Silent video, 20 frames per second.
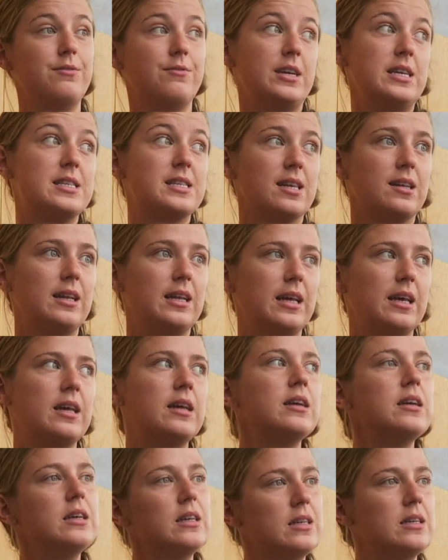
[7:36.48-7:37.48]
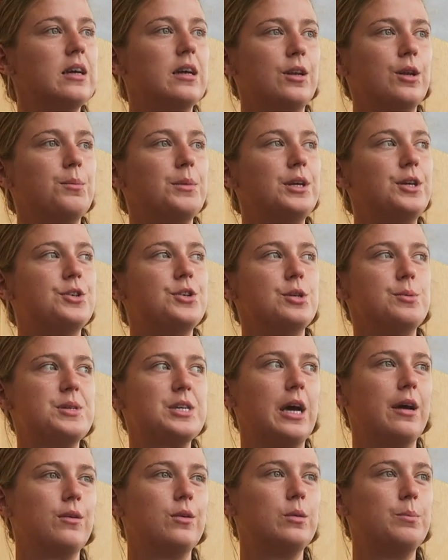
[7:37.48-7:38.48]
recently and on my YouTube
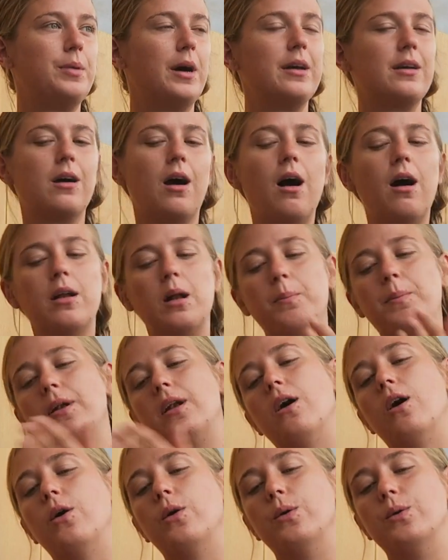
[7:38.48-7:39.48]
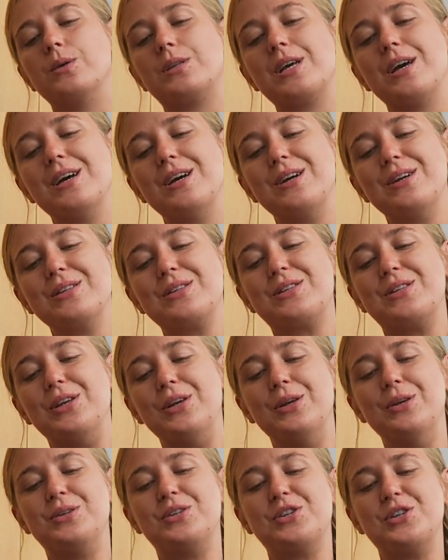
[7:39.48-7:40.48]
channel, but I can't upload to
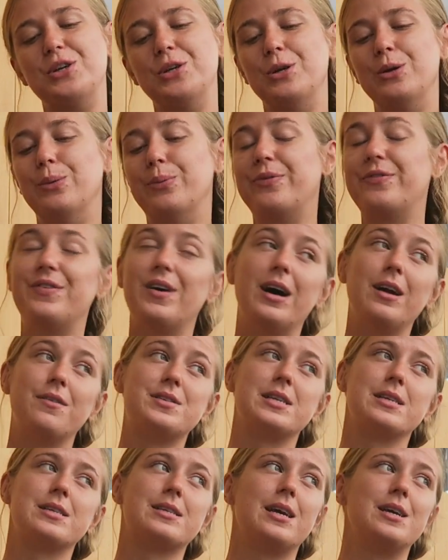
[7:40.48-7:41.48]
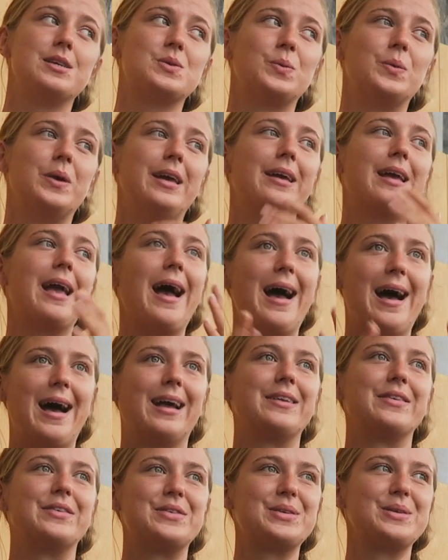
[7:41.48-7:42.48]
YouTube 5-6 days a week
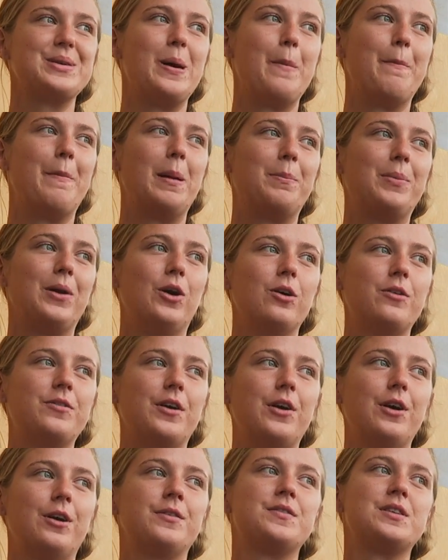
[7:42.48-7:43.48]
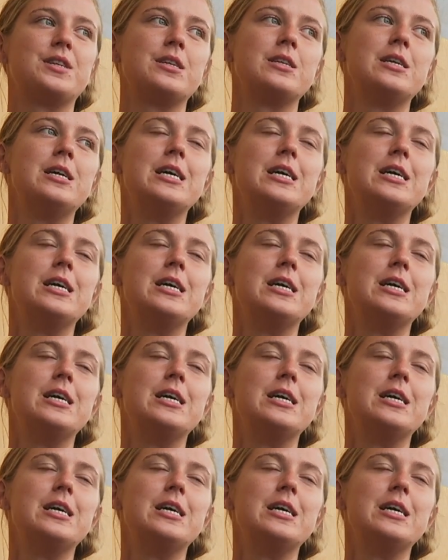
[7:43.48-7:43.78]
and on my blog very often.